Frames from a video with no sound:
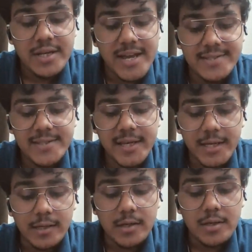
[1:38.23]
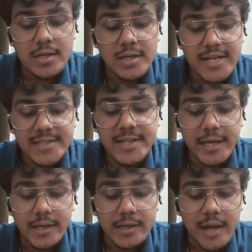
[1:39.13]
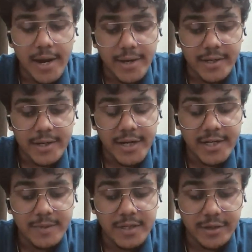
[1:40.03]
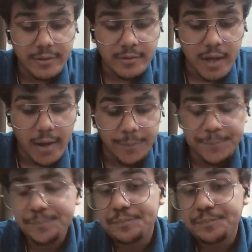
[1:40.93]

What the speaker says: SCL, SDA, and AWR.